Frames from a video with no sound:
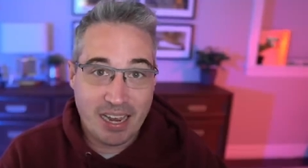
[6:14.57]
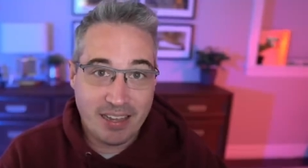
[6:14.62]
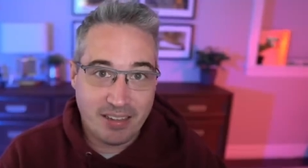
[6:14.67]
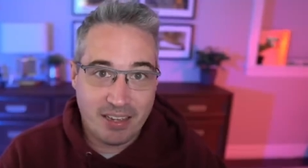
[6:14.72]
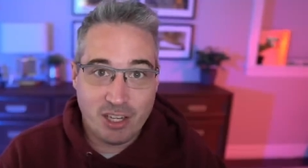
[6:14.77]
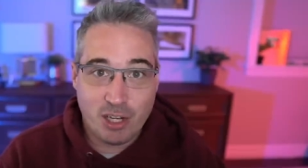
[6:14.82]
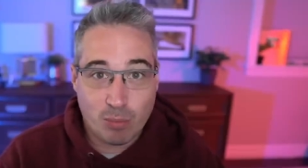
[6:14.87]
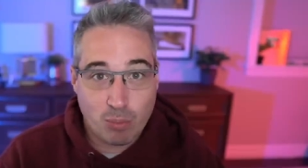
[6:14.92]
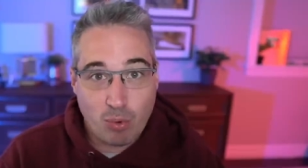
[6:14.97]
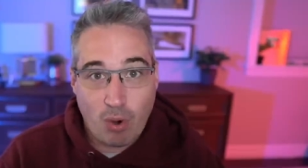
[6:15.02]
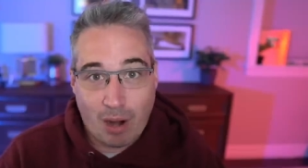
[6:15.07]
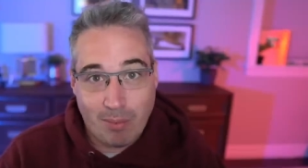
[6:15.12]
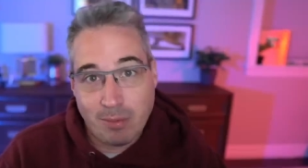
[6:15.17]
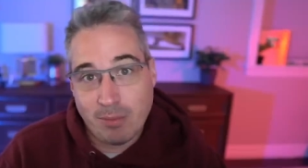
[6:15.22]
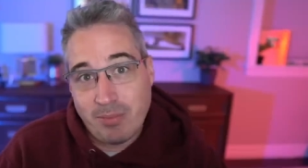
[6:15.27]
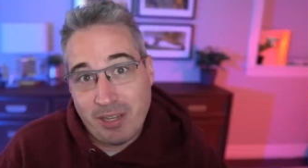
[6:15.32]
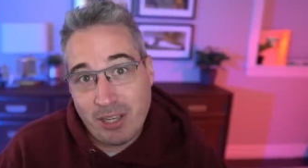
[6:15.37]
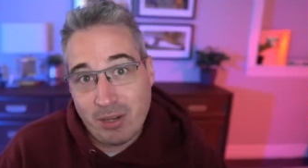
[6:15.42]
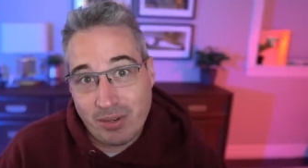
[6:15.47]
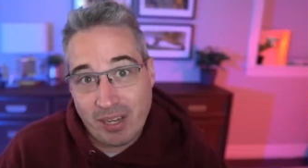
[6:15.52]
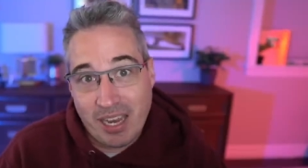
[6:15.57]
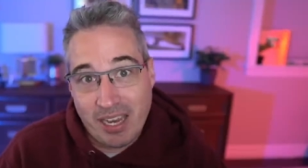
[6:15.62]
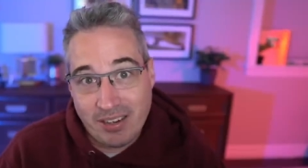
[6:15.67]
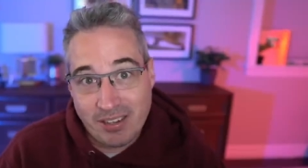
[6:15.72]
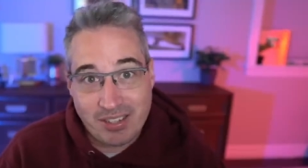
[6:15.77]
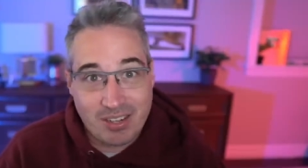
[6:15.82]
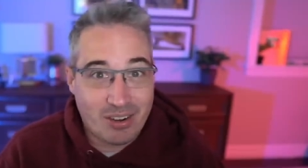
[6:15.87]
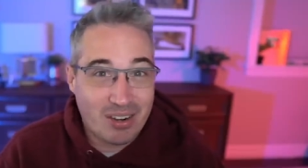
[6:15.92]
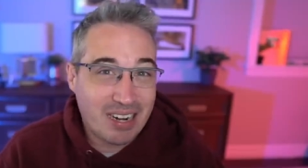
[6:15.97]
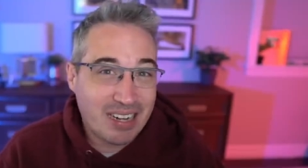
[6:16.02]
and then you're probably okay to
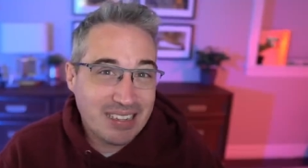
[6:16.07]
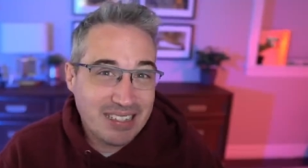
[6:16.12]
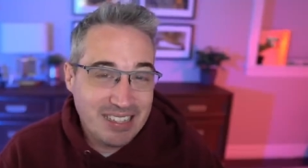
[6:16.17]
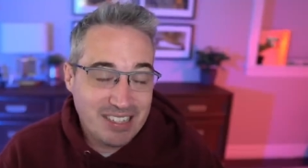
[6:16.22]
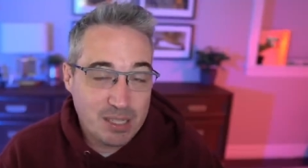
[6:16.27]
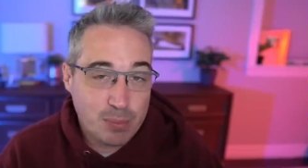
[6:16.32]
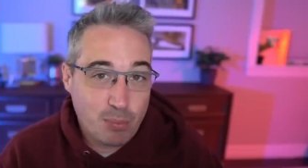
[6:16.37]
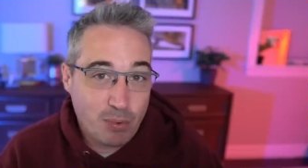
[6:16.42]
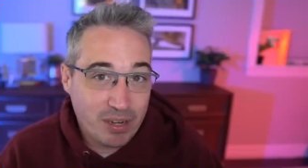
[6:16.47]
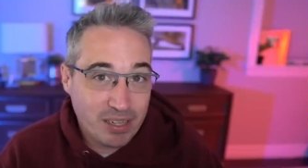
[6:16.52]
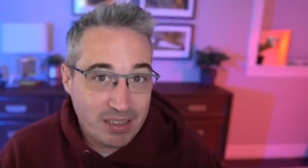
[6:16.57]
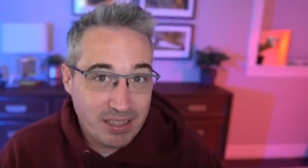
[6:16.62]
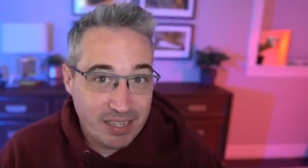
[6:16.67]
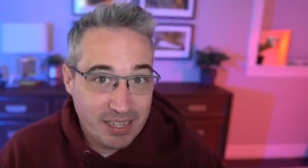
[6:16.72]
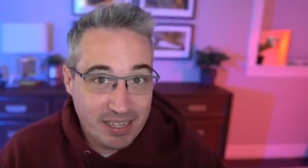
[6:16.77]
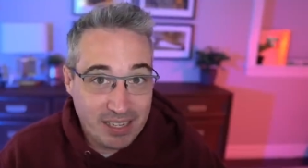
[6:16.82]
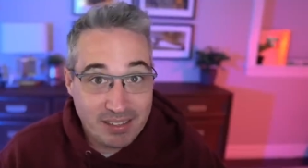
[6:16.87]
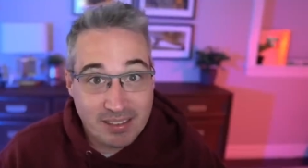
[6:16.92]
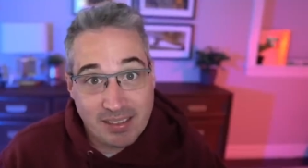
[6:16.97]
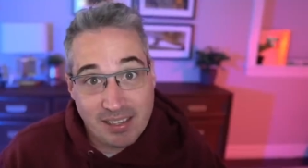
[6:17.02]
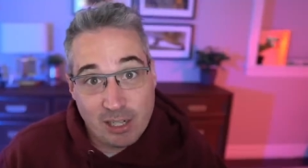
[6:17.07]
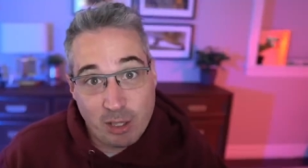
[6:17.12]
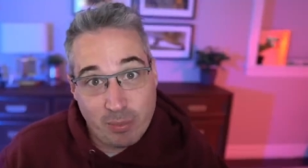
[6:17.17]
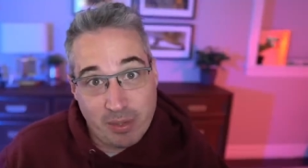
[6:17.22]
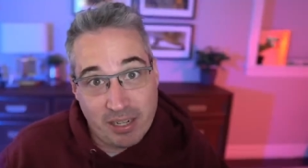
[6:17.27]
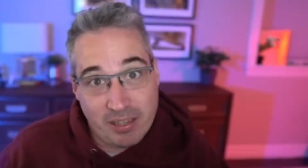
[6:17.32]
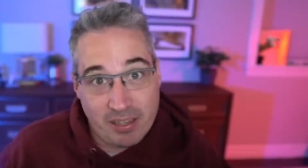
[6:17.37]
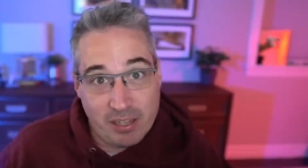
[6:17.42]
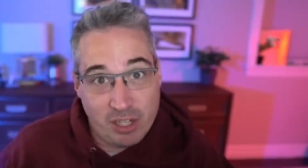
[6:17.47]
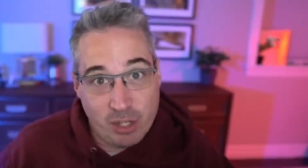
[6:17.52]
start at least sprinkling in a little
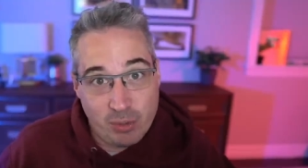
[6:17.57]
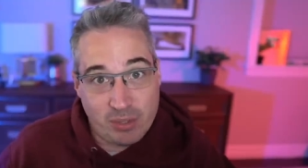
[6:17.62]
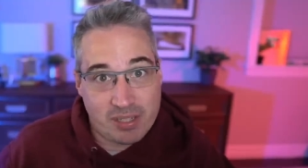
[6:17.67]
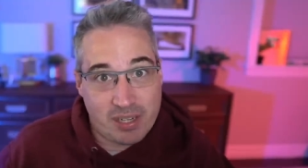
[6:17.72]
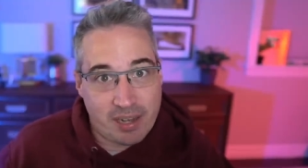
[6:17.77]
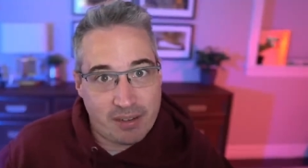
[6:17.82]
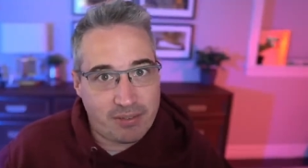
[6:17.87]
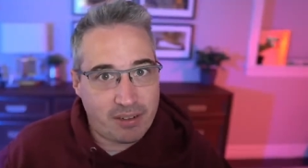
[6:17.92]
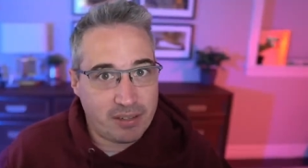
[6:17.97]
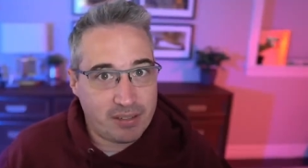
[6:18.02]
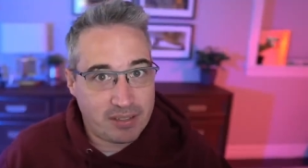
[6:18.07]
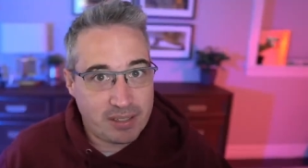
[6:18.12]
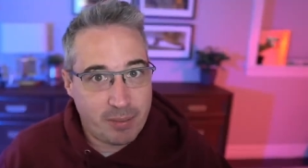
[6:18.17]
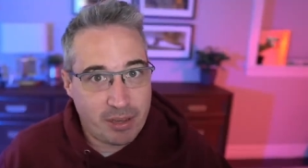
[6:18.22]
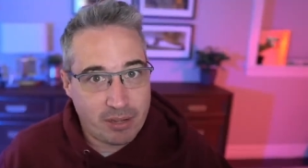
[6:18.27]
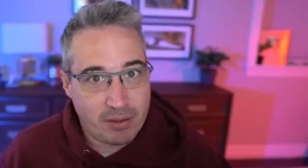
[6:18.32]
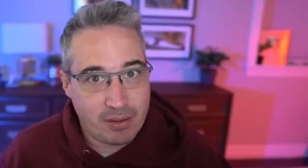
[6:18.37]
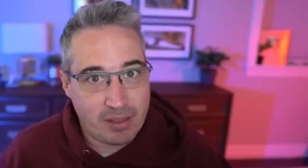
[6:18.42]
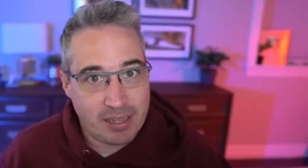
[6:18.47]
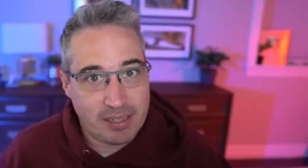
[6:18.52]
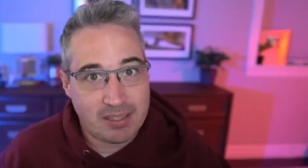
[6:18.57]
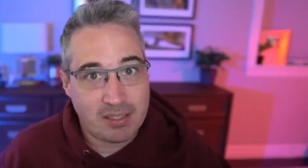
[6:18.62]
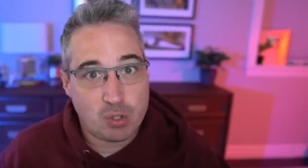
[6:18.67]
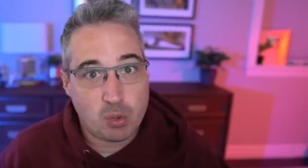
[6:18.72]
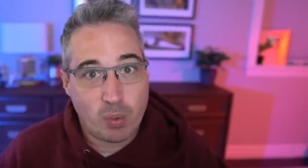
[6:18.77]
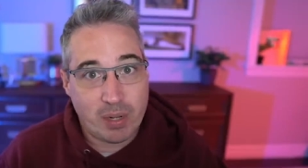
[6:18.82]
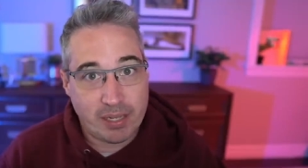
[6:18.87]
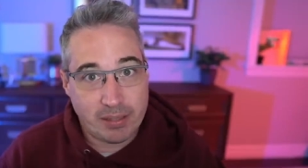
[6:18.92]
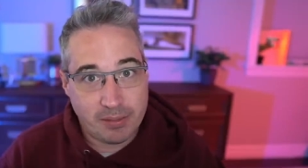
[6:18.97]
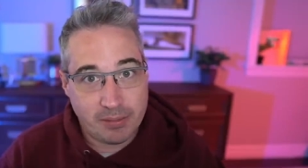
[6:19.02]
bit of the new stuff on some other things as
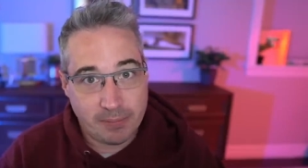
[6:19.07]
well.